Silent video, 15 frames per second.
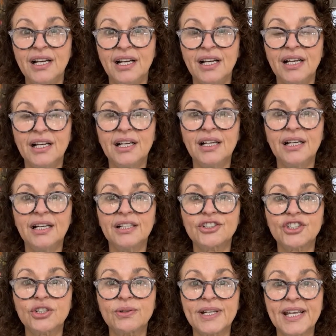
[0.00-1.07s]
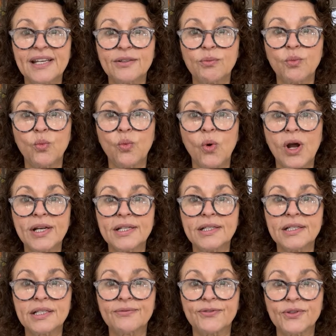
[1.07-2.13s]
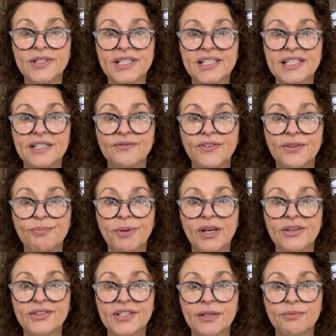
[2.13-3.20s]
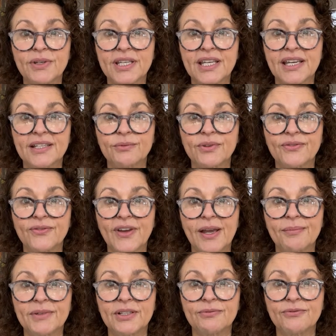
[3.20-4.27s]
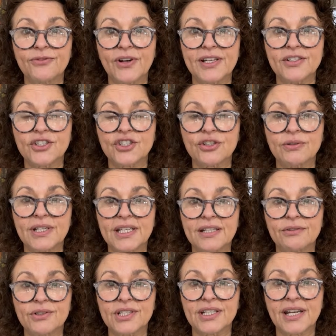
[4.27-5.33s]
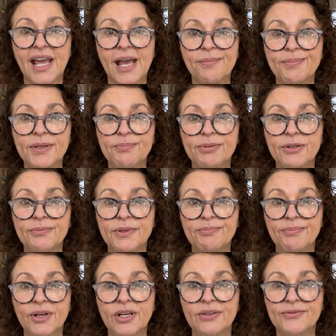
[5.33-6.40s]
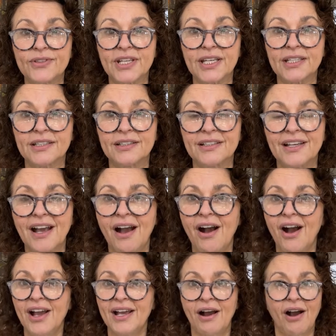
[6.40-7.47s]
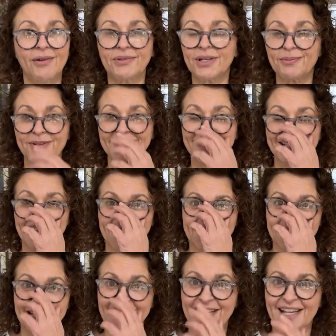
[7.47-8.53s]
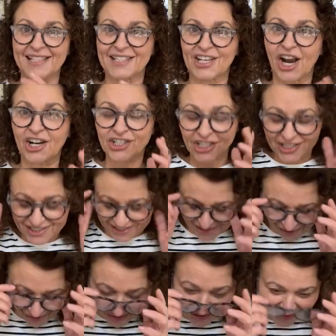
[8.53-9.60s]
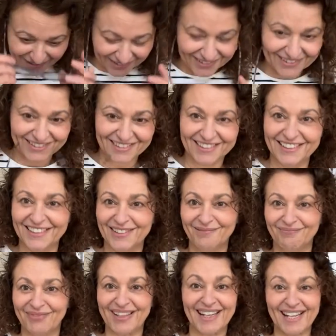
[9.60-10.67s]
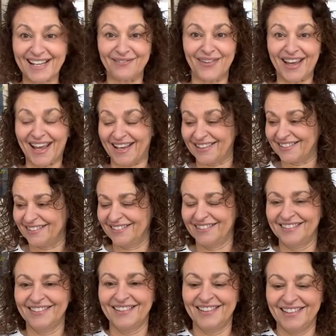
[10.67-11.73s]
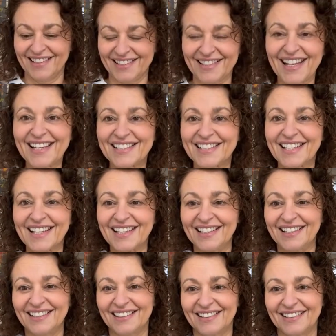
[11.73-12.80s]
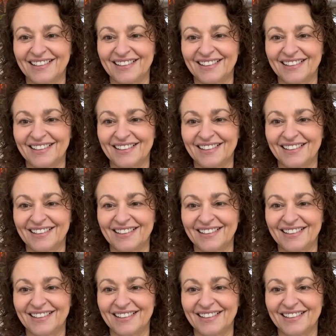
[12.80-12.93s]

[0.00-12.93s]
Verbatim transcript: Uh, Julie had a wonderful 65th birthday weekend with family and friends. Julie Hilton, happy blooming birthday. I'm going to be 60 next year. I just can't believe it. 60.